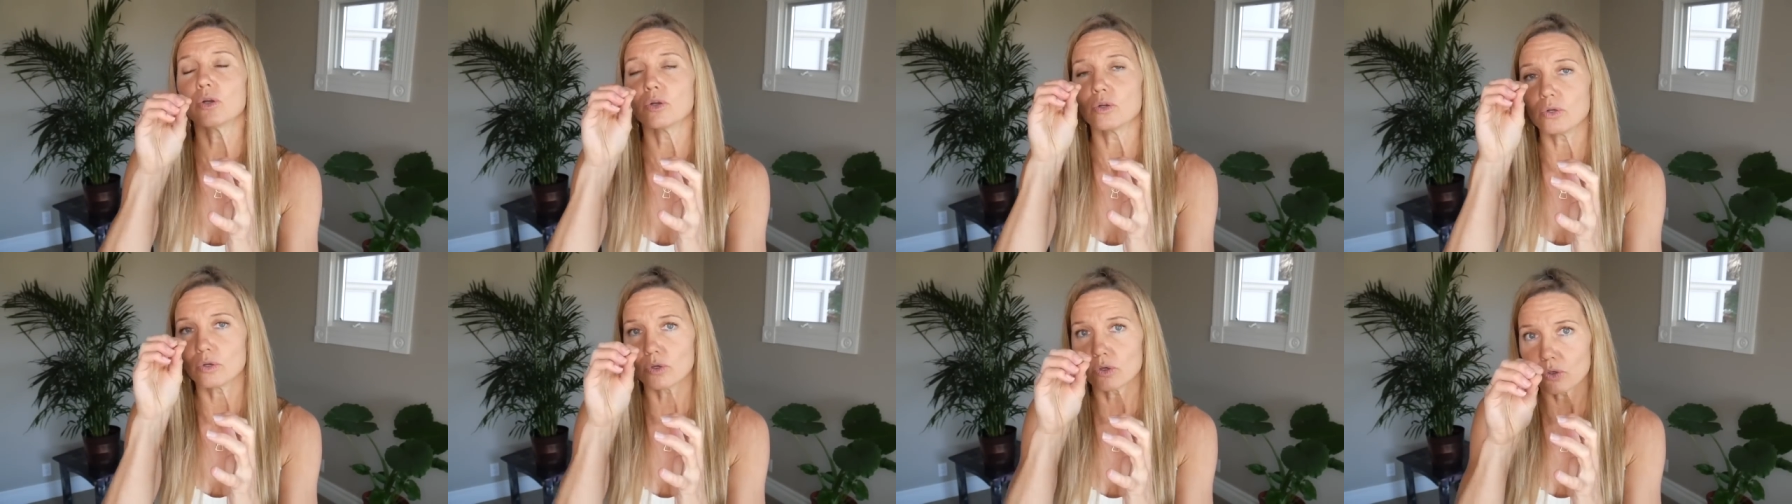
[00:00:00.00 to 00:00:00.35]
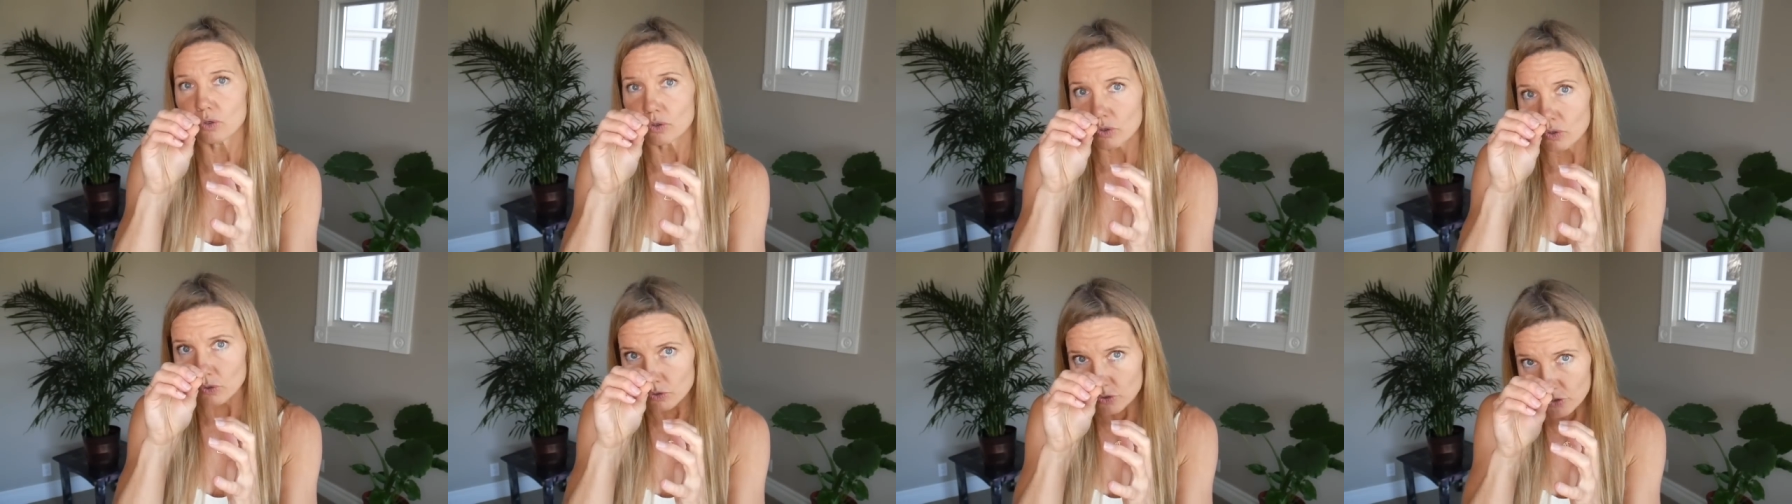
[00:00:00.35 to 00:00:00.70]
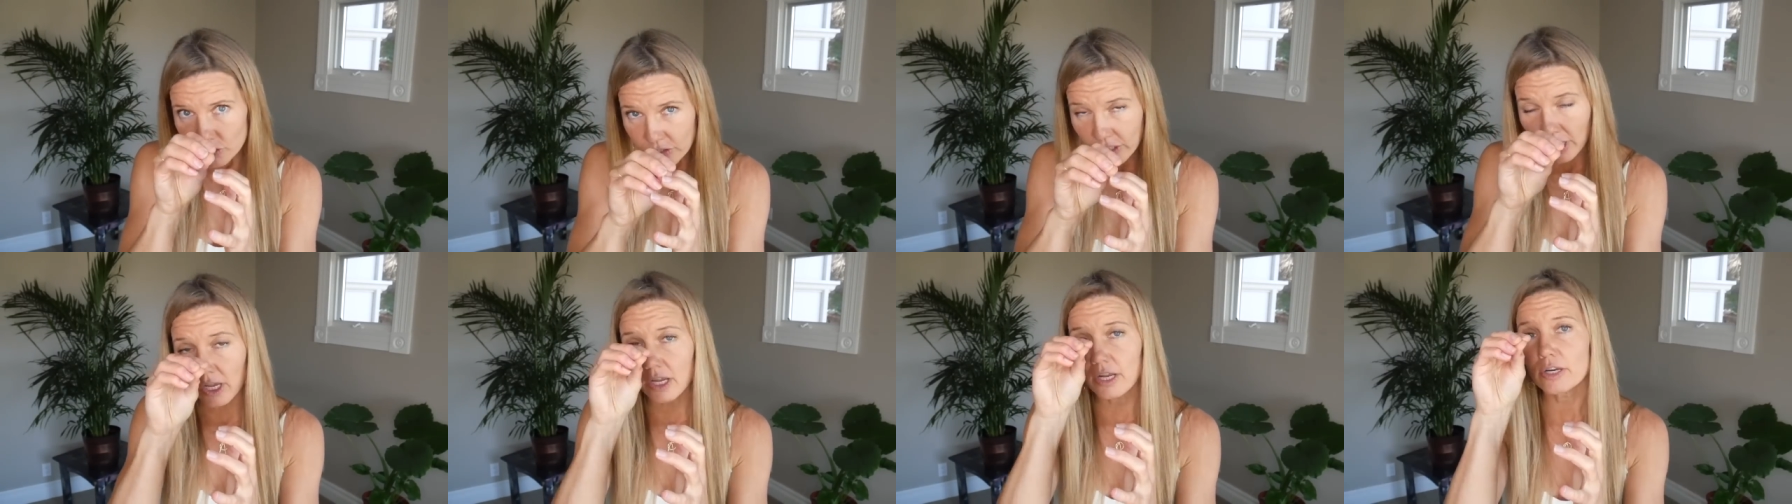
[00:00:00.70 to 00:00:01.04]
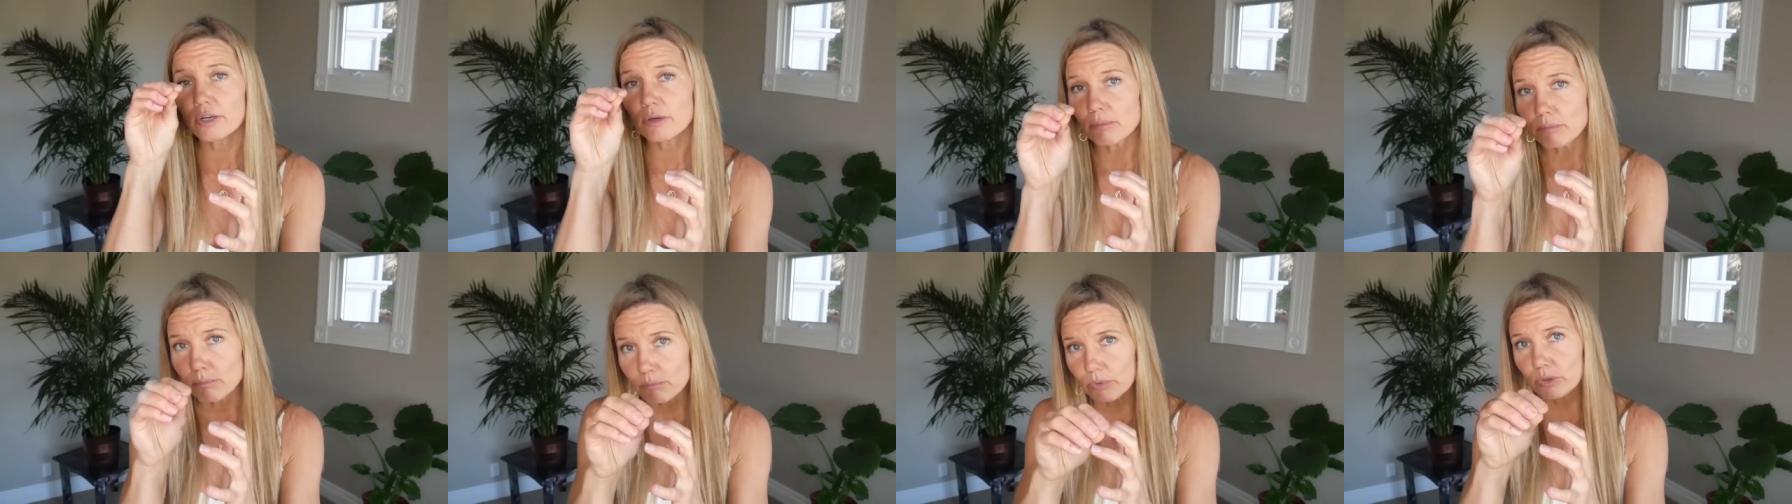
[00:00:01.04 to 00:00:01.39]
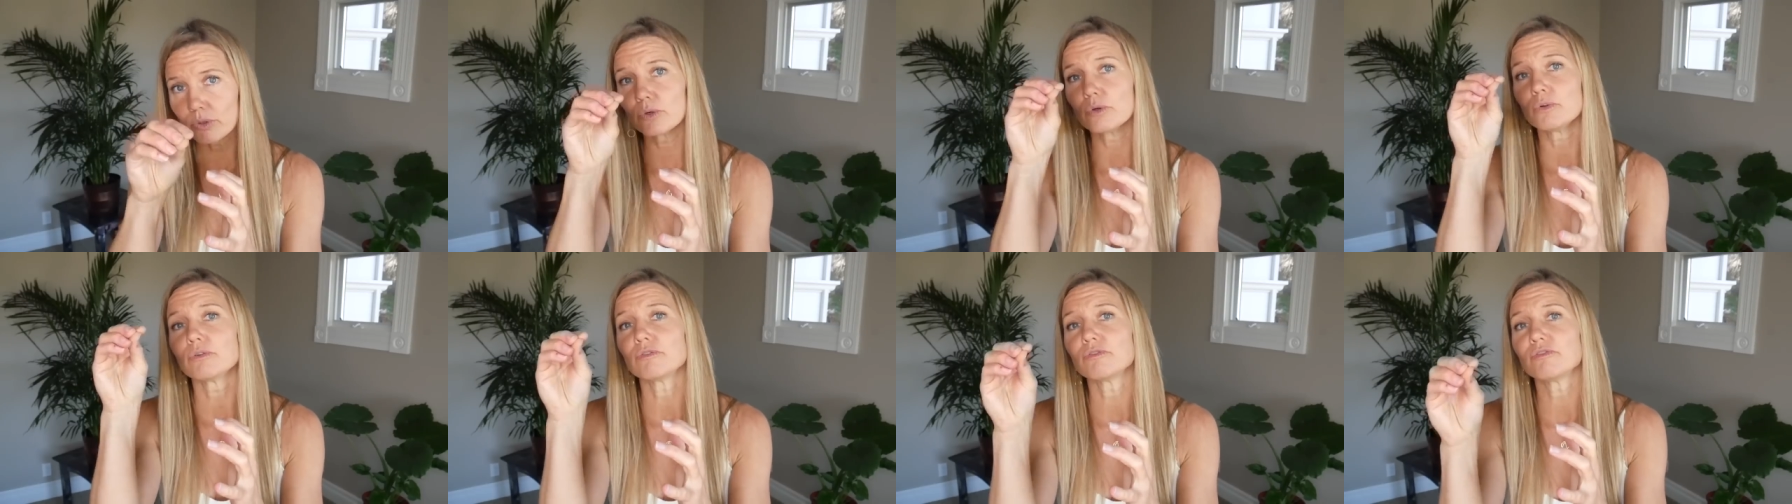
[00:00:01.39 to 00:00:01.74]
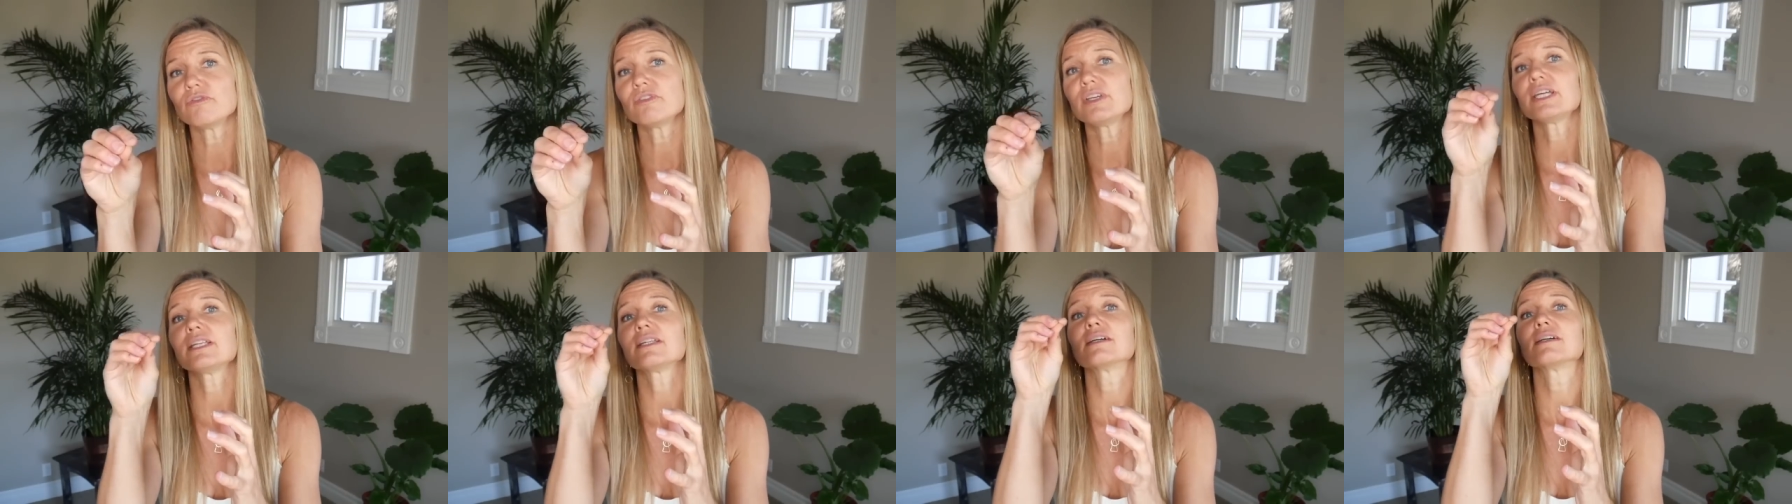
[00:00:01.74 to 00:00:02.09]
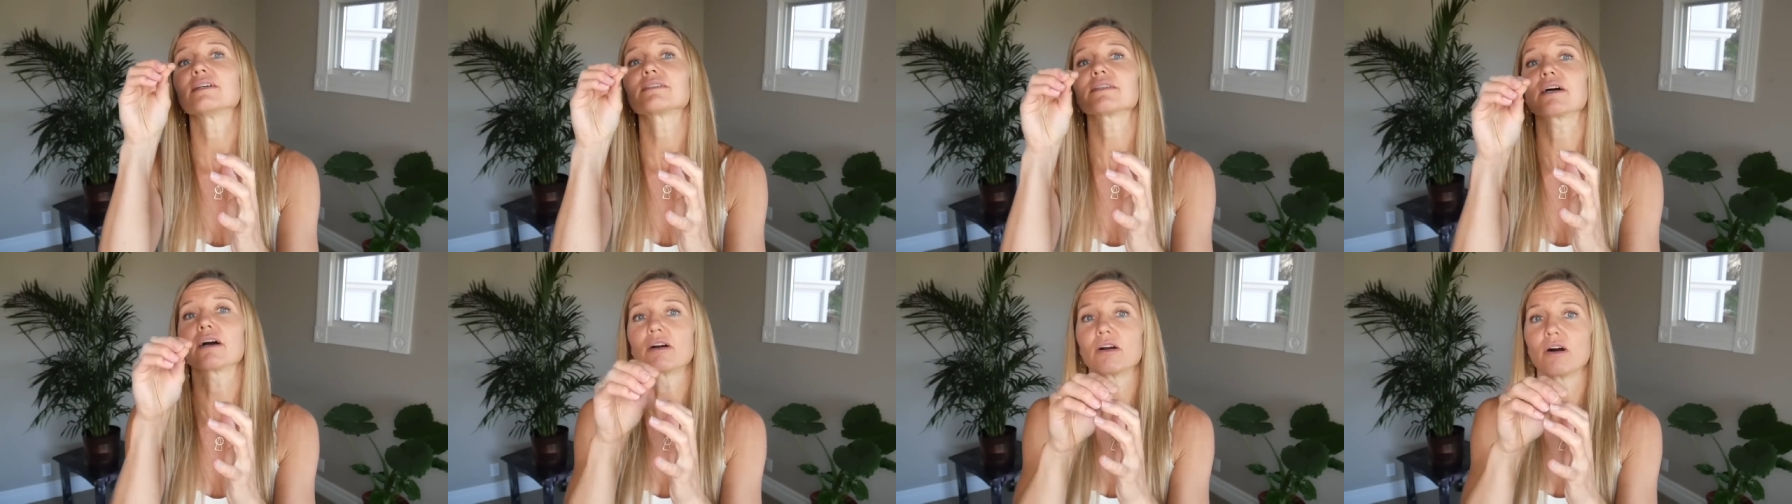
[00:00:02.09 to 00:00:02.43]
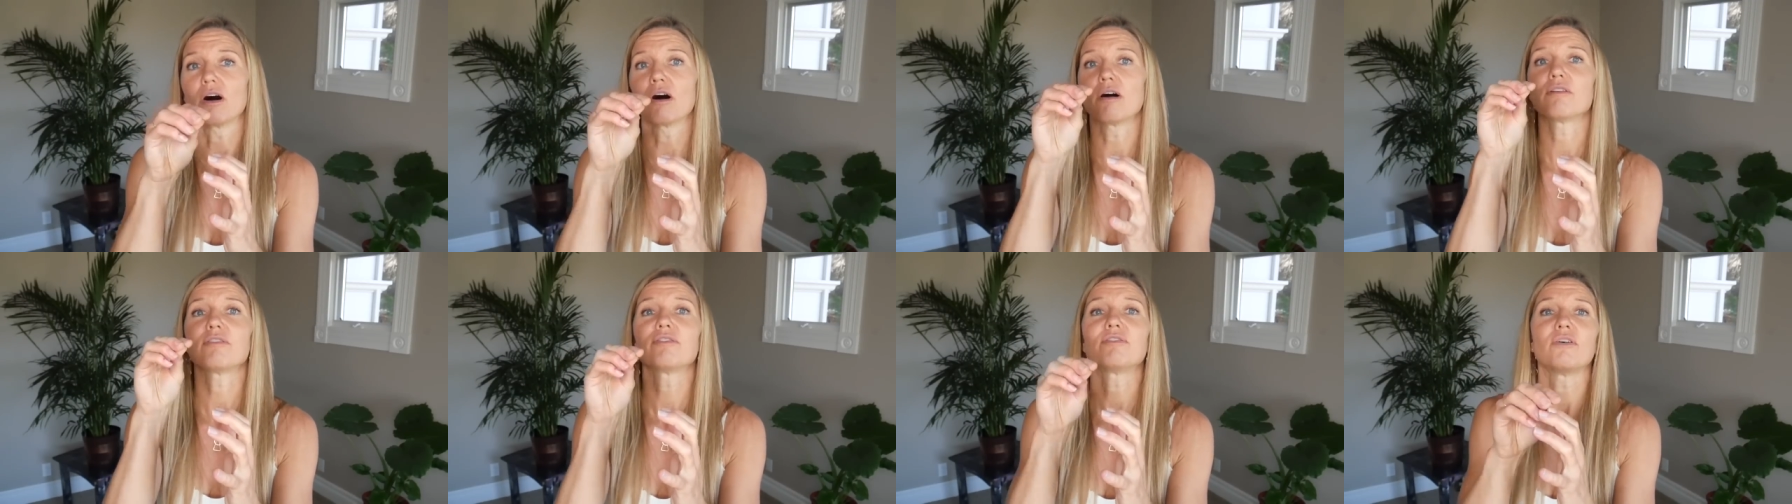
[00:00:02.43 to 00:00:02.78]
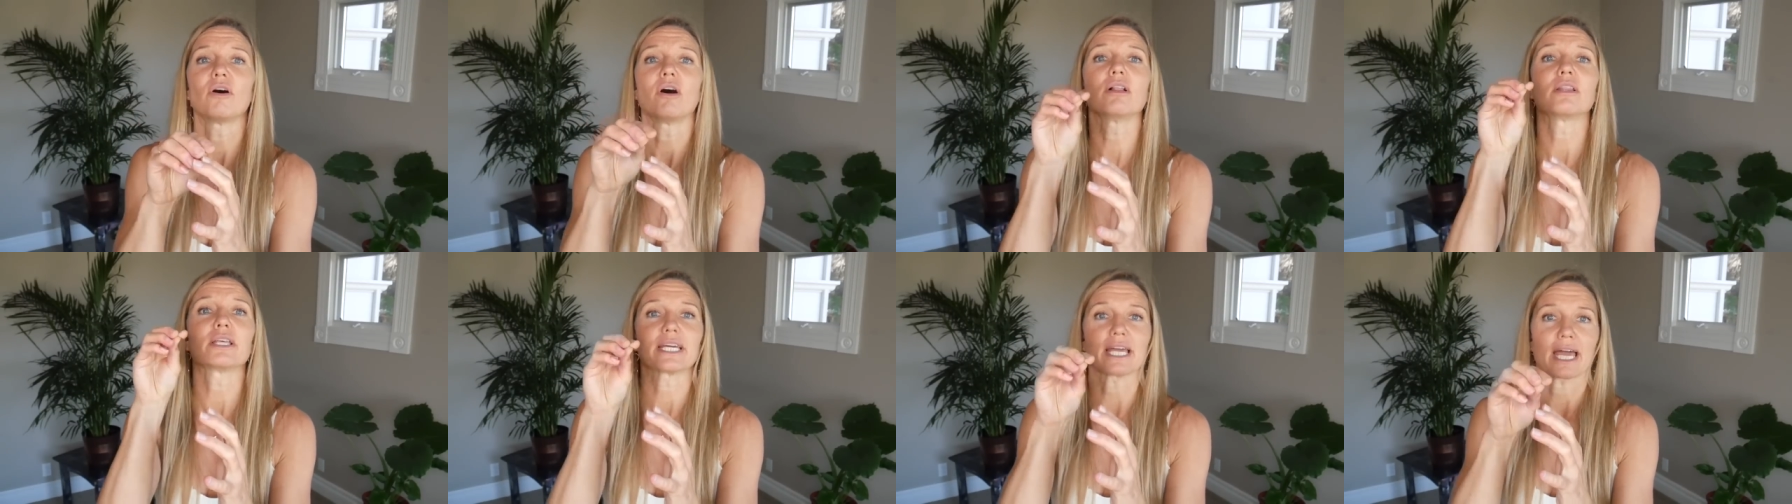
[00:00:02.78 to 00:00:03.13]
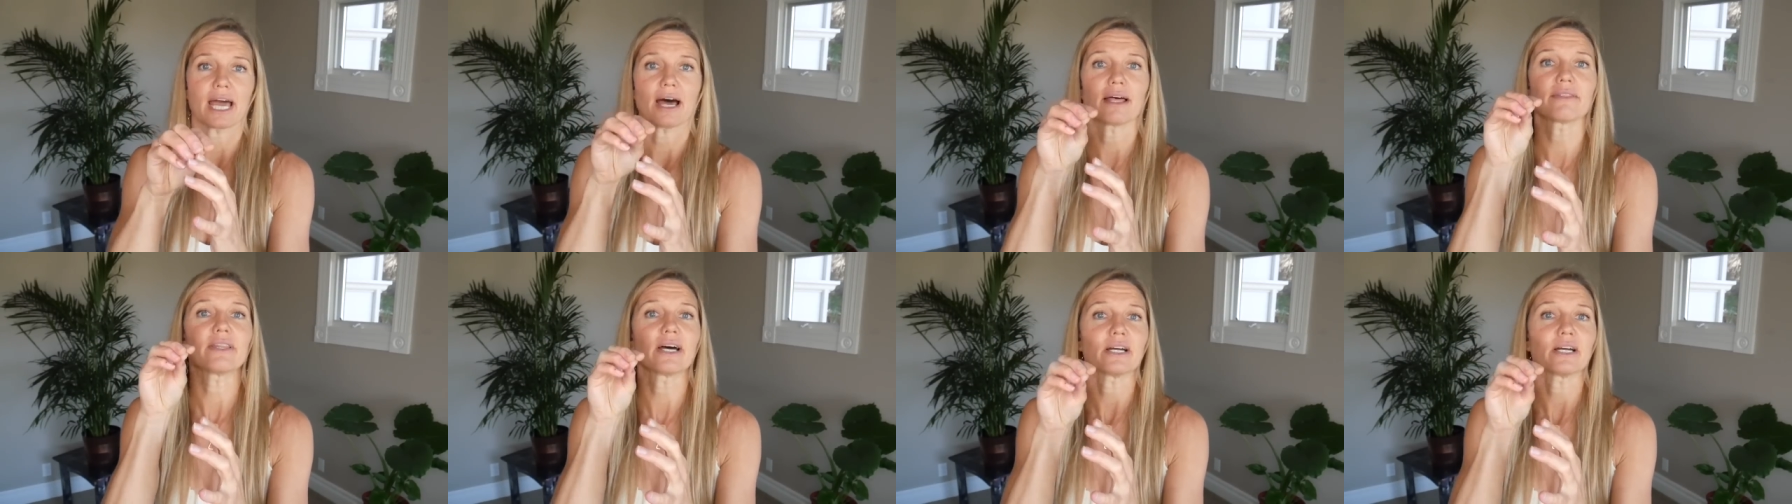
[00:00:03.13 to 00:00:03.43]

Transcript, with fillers: Mm, sun, Moon, Venus are all falling at